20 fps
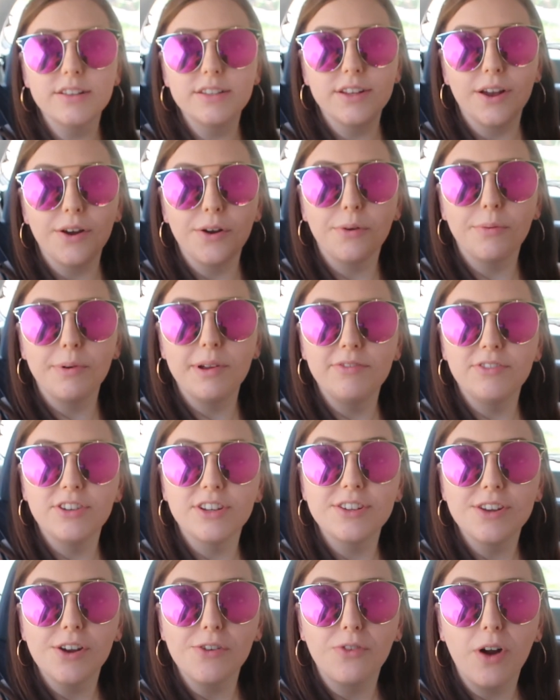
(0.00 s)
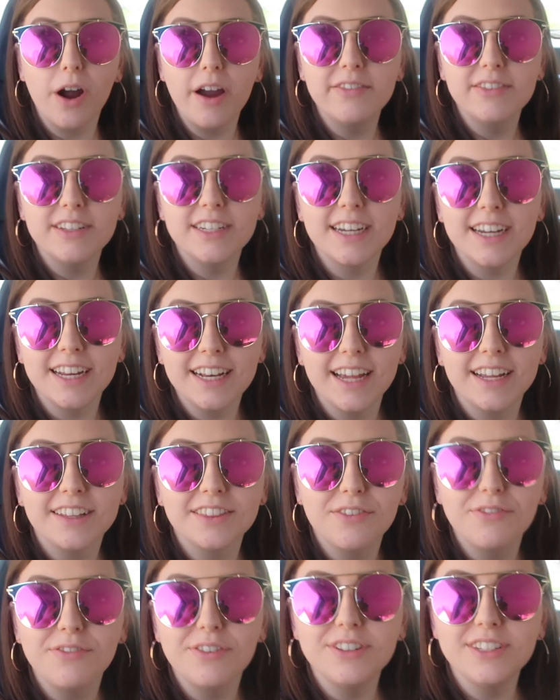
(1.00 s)
So we've just arrived to collect
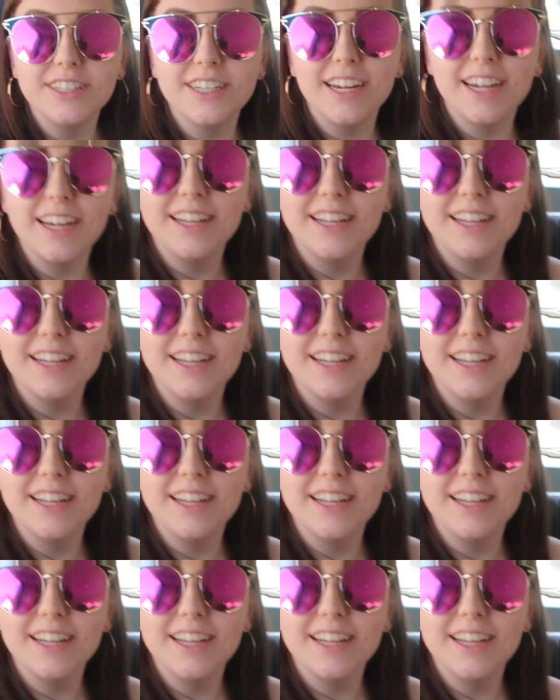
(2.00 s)
the foster